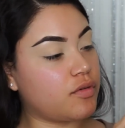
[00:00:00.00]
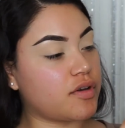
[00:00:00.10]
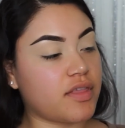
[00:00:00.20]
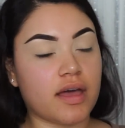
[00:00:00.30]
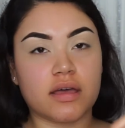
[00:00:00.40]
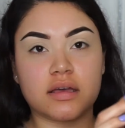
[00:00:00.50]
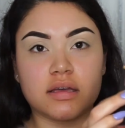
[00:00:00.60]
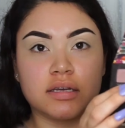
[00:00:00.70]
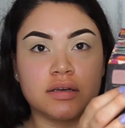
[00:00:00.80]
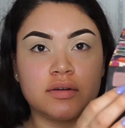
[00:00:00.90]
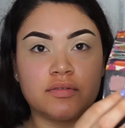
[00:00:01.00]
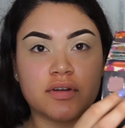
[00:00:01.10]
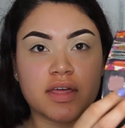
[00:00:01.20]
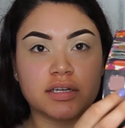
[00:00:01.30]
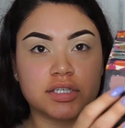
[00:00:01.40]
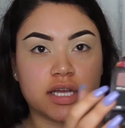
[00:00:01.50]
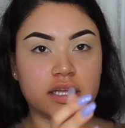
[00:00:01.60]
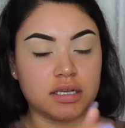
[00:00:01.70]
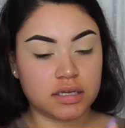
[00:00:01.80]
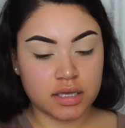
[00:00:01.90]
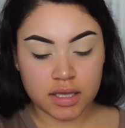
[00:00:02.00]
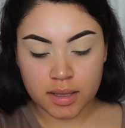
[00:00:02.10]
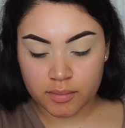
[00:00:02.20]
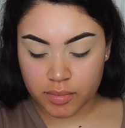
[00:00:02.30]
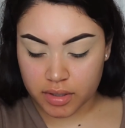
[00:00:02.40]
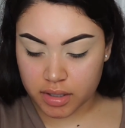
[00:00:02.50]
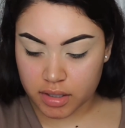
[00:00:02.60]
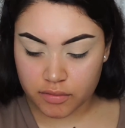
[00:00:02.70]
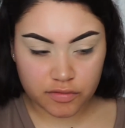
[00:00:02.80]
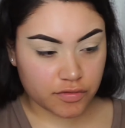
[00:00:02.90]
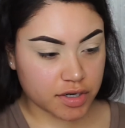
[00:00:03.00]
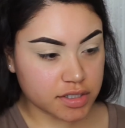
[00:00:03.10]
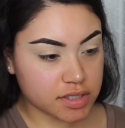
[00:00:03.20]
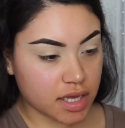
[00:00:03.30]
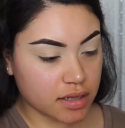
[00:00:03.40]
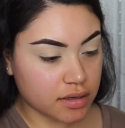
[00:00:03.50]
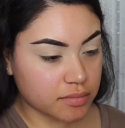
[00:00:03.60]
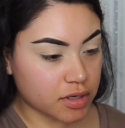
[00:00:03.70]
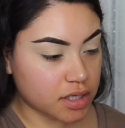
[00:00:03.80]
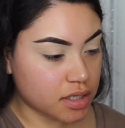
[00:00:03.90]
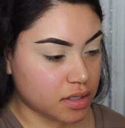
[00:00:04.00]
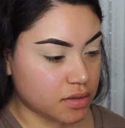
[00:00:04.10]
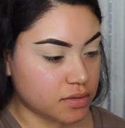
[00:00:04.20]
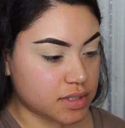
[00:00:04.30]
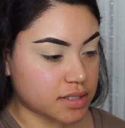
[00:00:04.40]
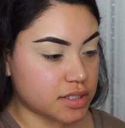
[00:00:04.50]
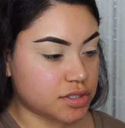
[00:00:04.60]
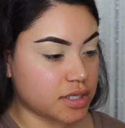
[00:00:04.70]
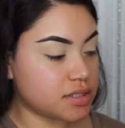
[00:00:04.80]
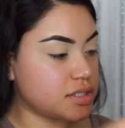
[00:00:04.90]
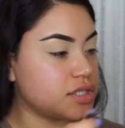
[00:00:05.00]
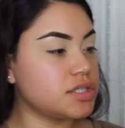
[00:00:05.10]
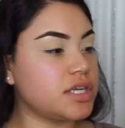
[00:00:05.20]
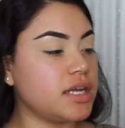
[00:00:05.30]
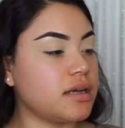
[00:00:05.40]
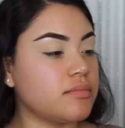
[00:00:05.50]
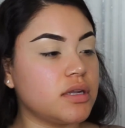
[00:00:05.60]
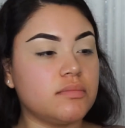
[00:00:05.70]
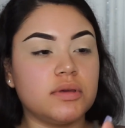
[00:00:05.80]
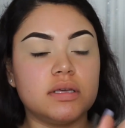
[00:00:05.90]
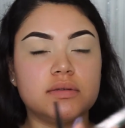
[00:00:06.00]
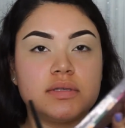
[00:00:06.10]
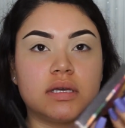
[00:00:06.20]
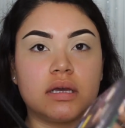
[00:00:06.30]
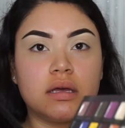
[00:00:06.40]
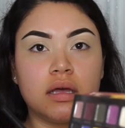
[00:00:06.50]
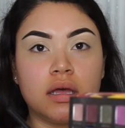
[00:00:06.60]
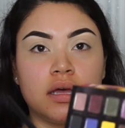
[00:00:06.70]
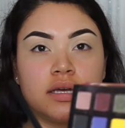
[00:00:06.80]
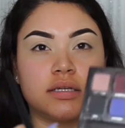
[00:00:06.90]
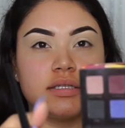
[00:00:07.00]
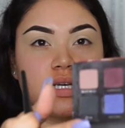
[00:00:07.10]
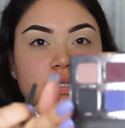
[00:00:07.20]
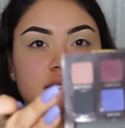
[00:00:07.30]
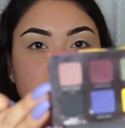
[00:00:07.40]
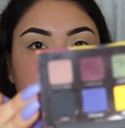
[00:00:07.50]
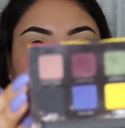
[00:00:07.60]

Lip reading: that shade. But first color I'm going to use as a transition shade, I'm going to be using Dusty